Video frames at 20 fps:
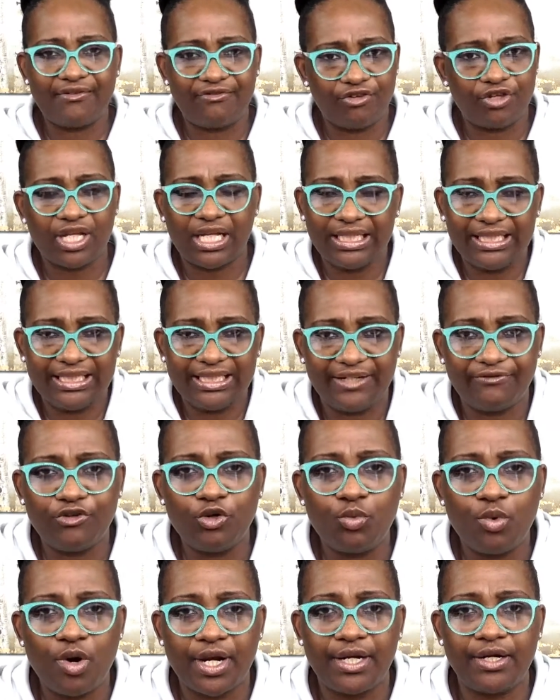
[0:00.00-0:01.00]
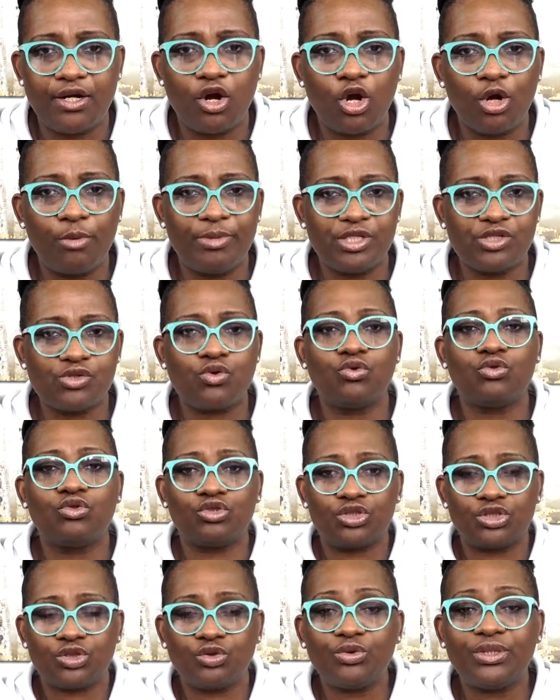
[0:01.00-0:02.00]
If you work in an urban school,
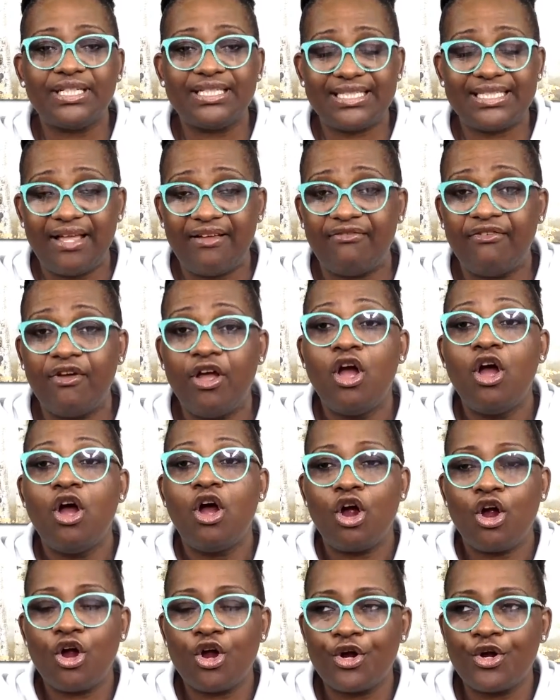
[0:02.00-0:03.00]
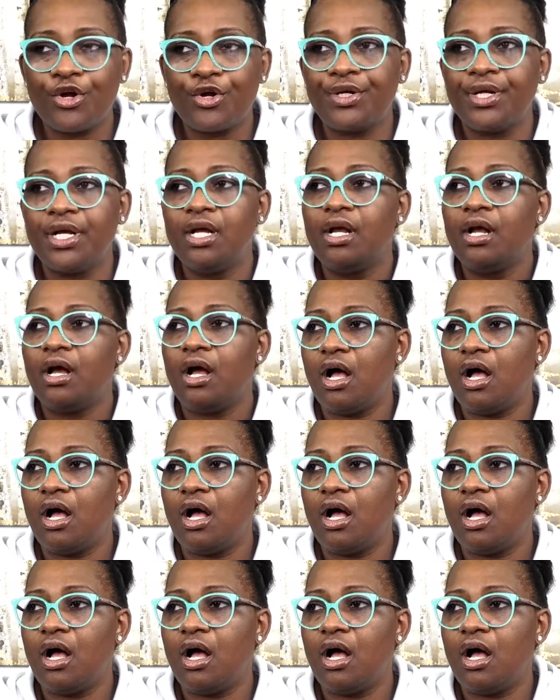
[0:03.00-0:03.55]
students have heard,